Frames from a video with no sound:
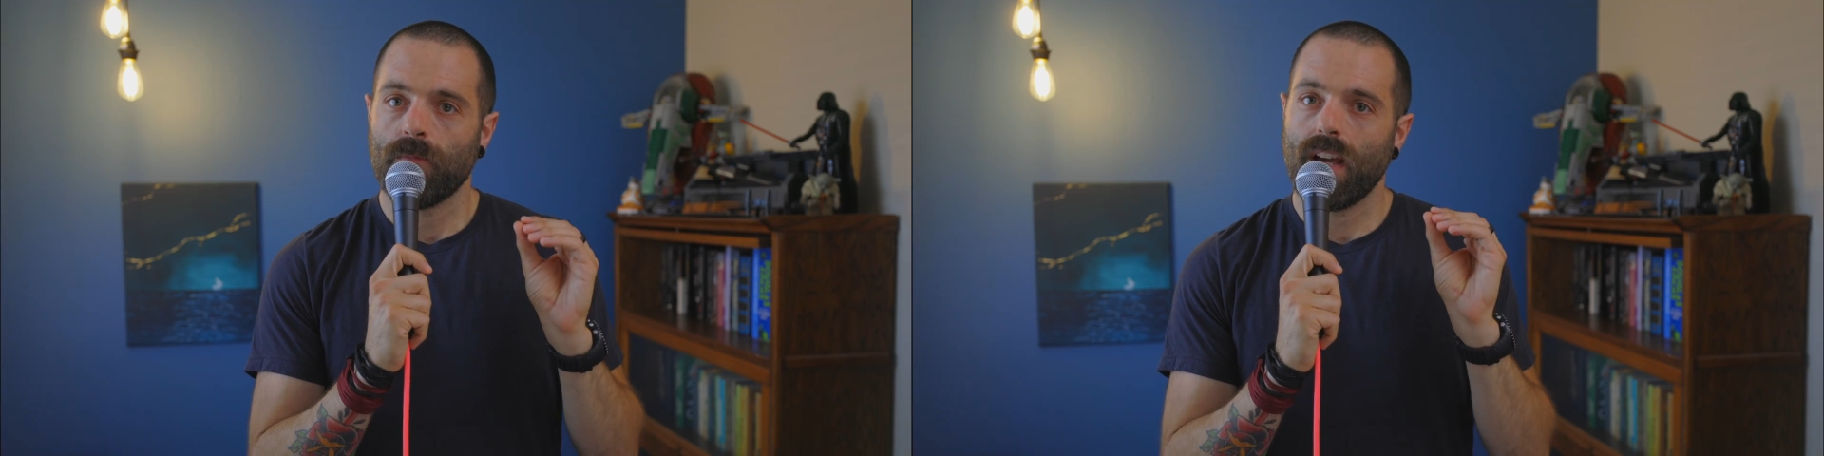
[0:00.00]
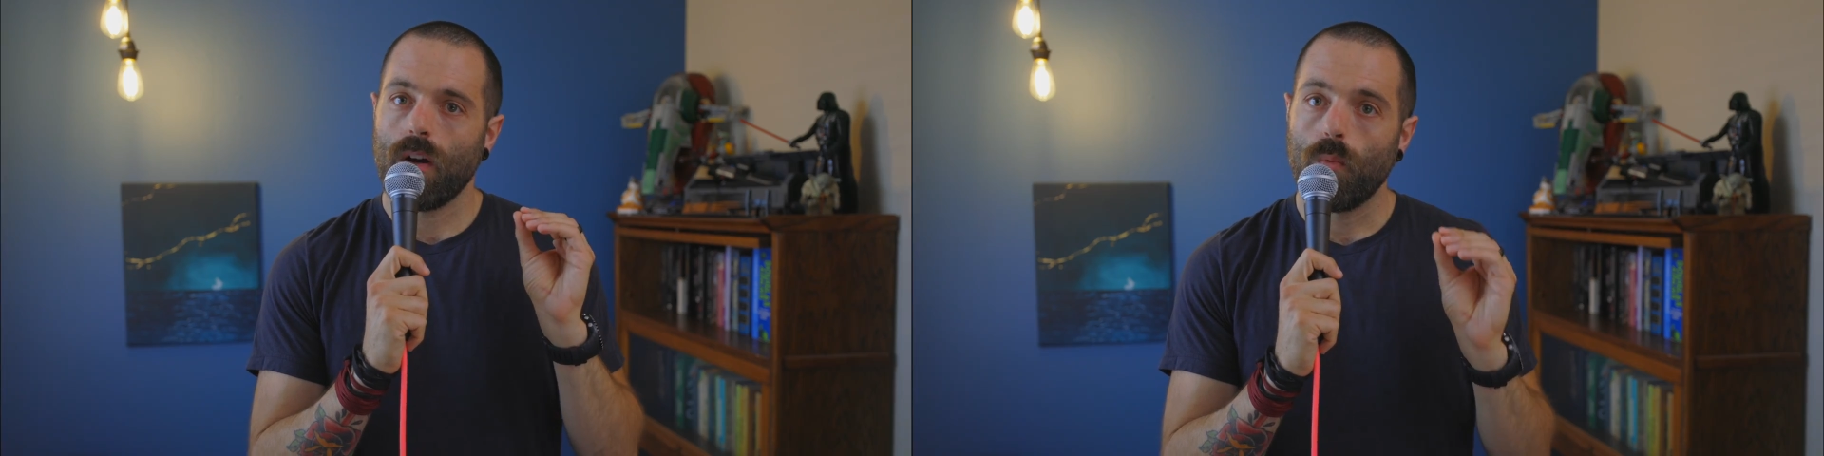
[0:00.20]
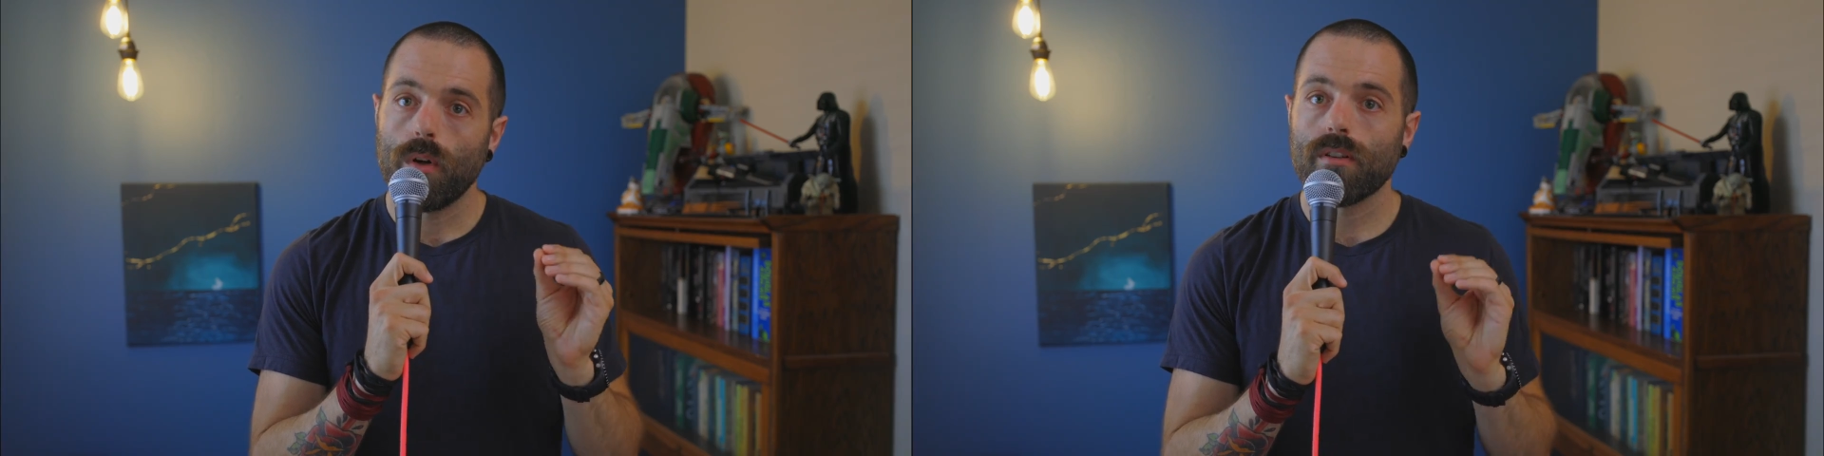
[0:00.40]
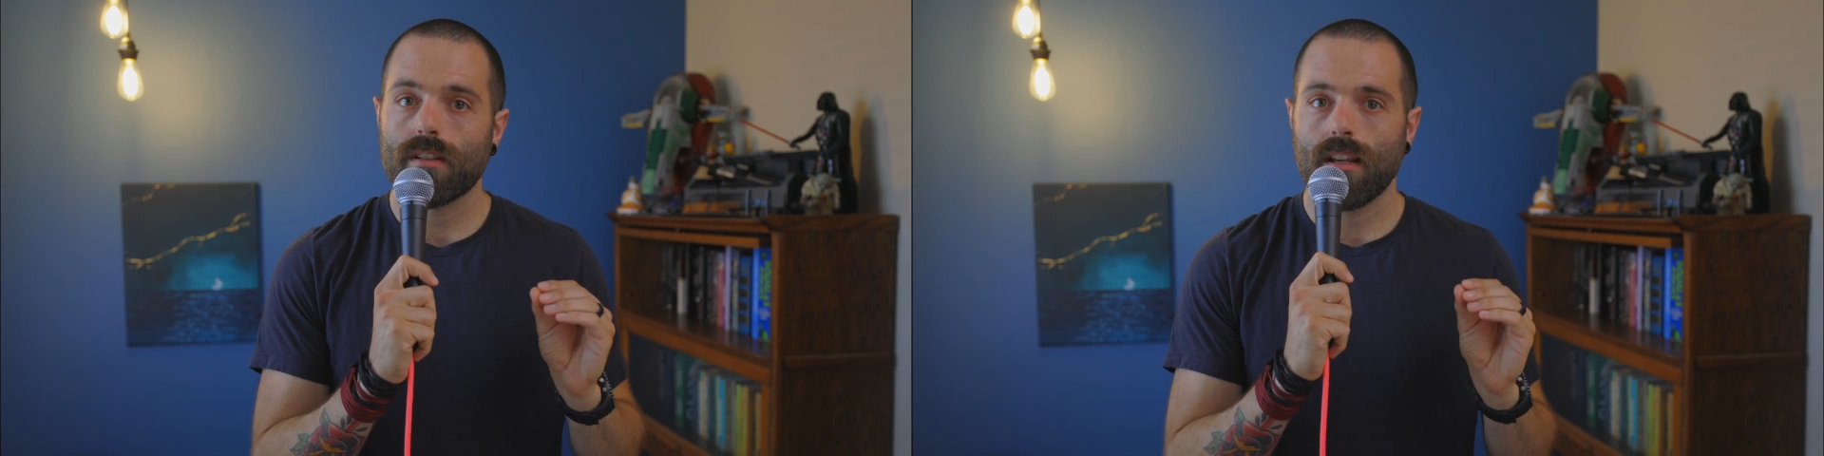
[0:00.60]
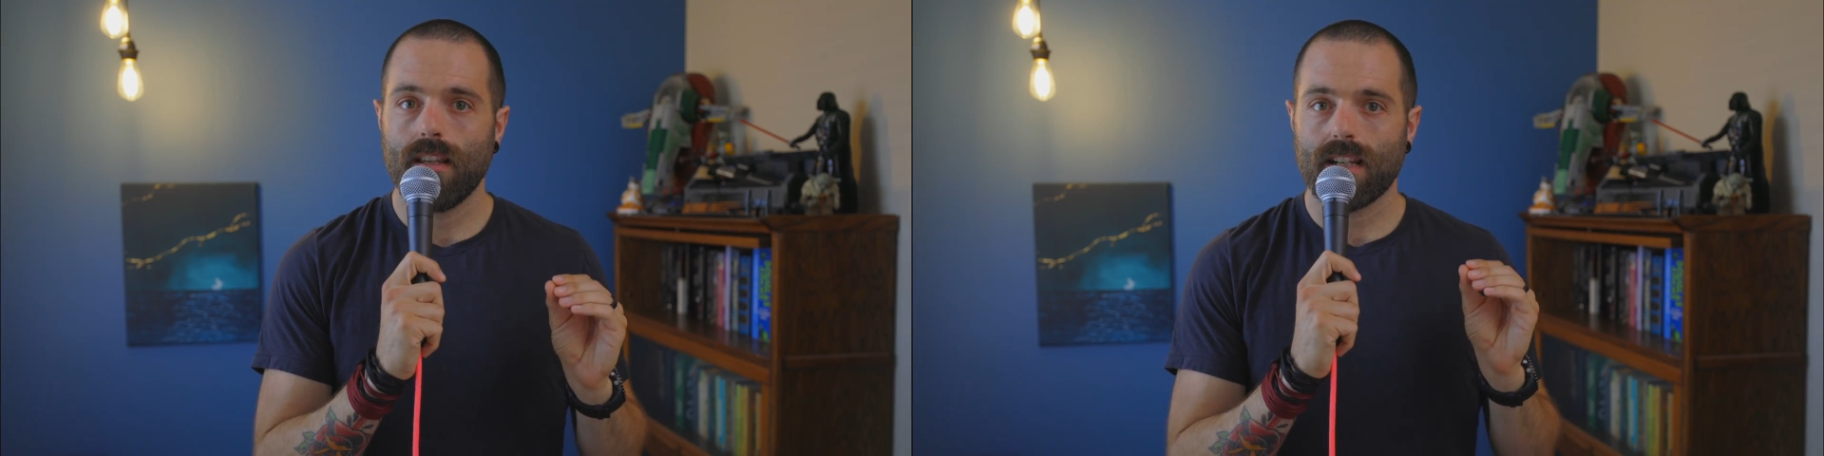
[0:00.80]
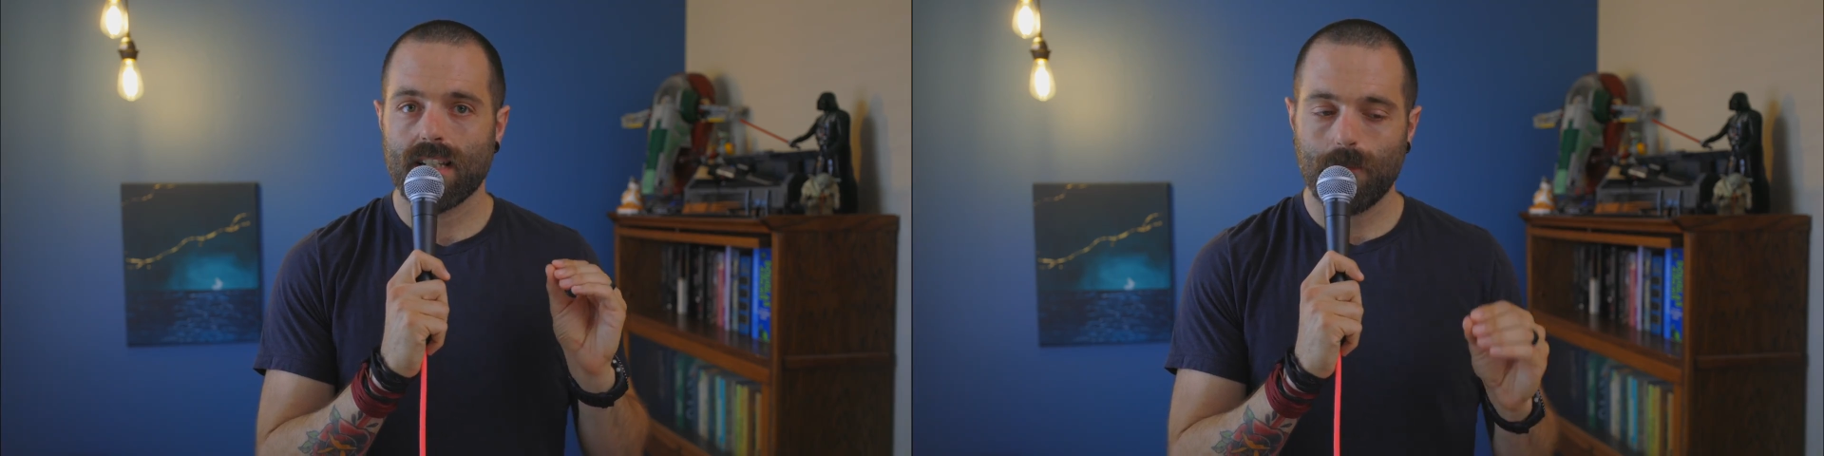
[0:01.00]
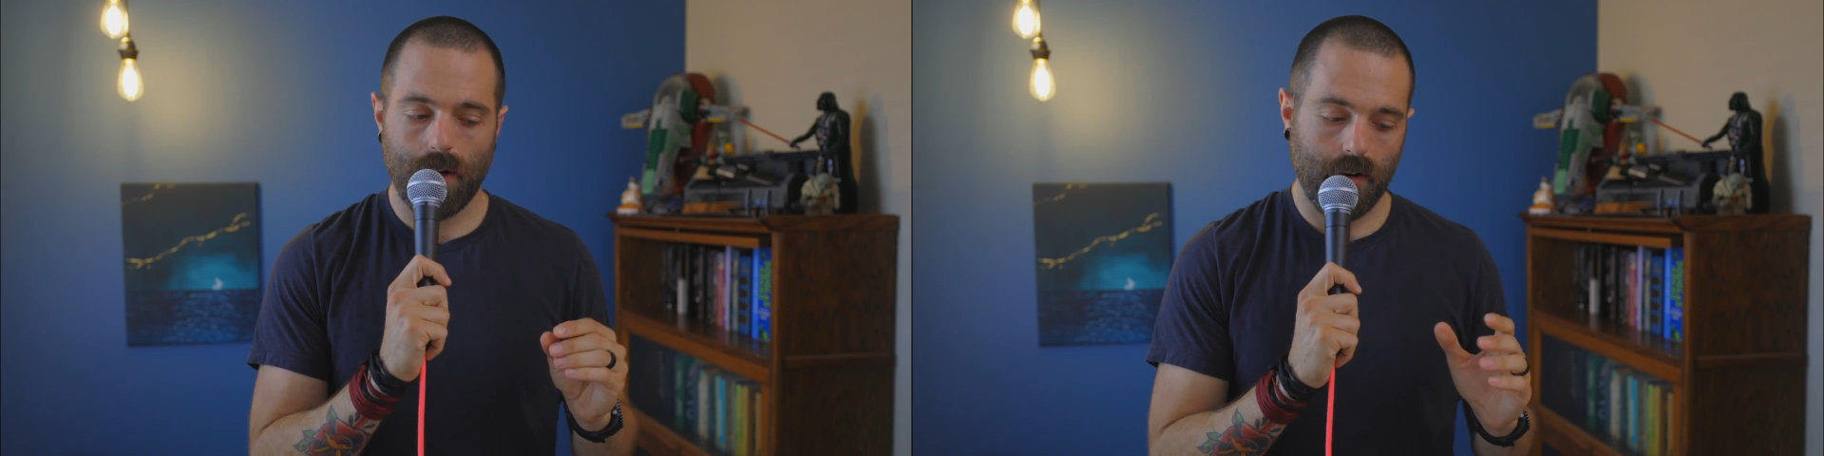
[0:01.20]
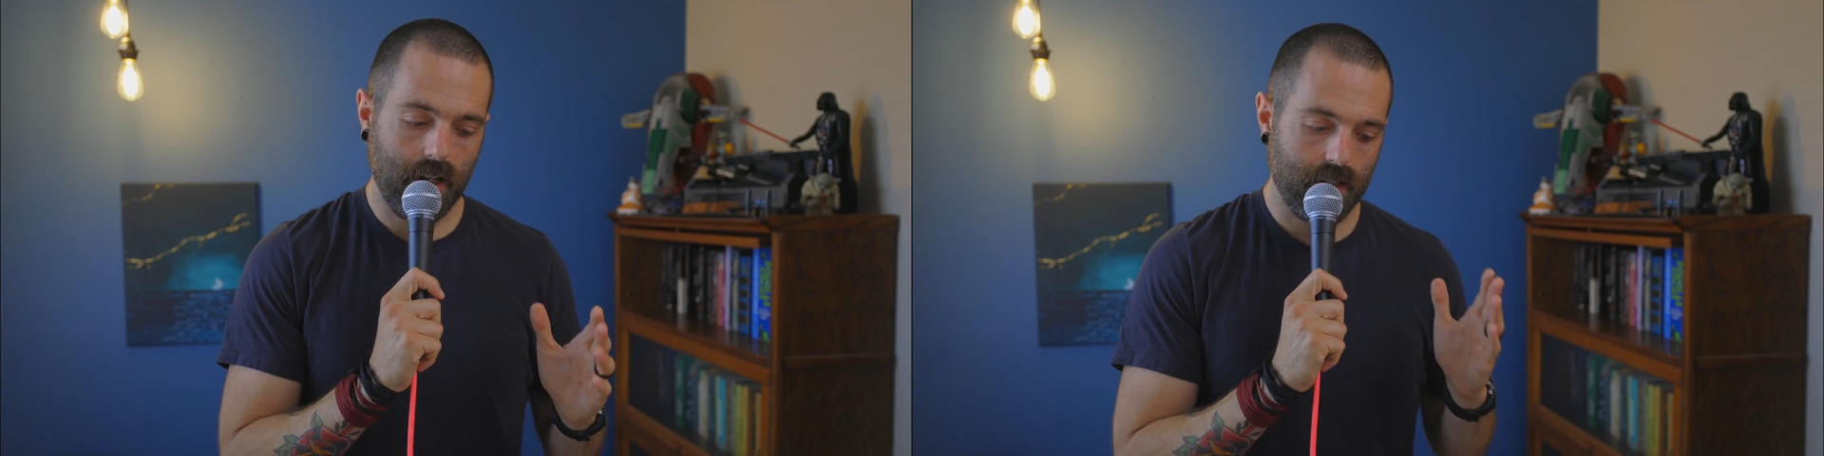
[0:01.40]
I will say the
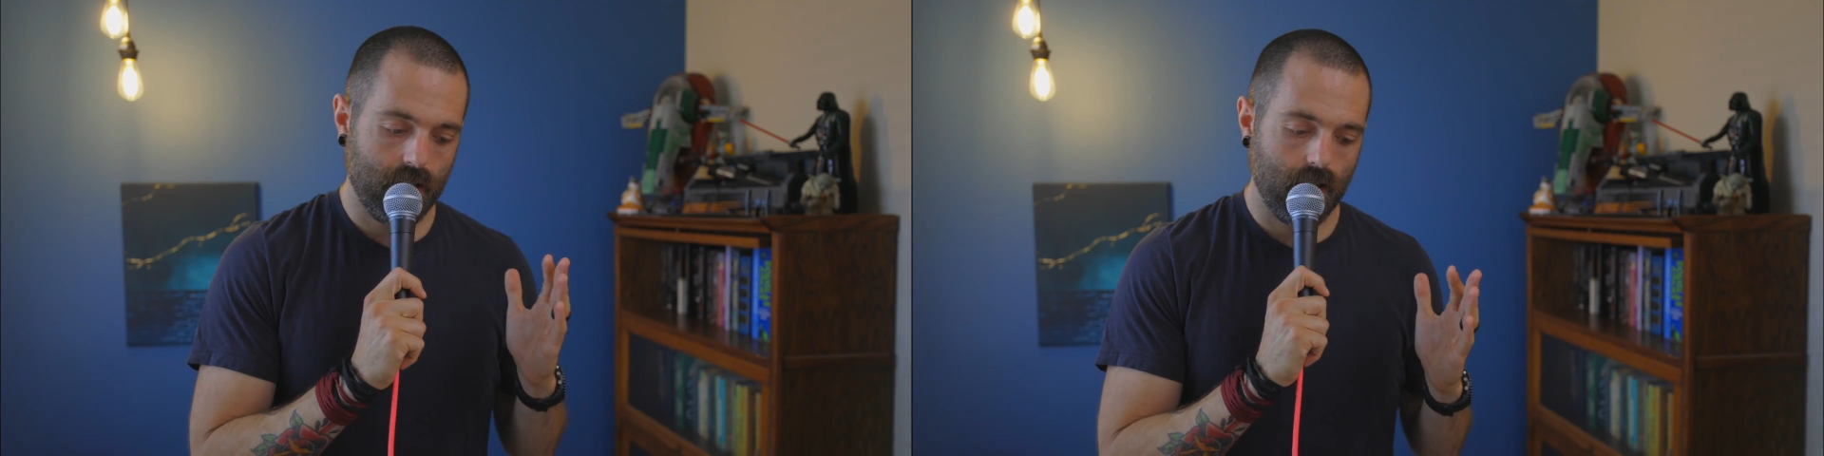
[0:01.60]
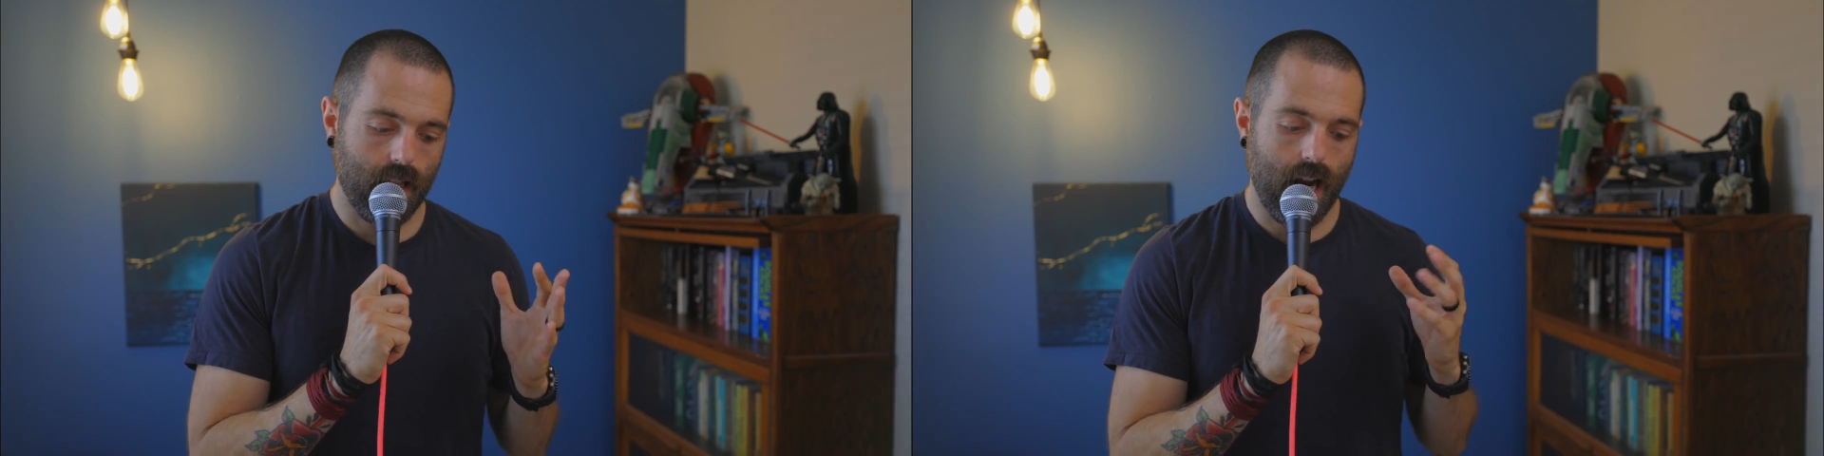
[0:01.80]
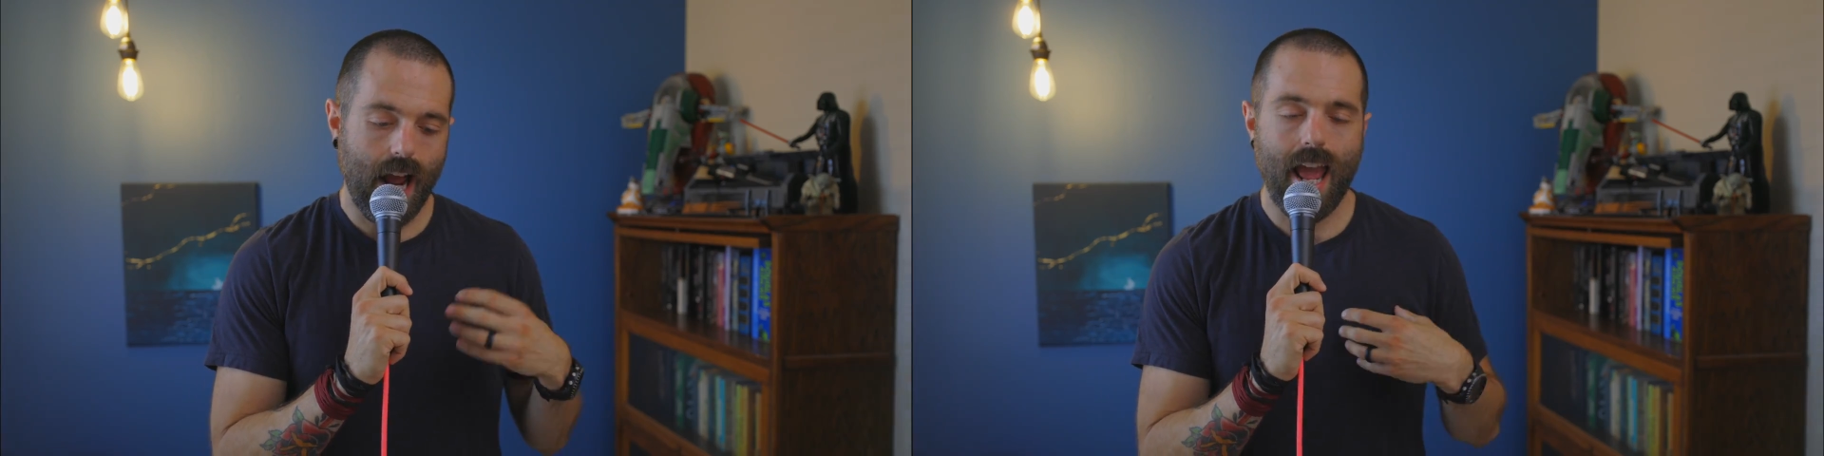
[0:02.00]
experience that I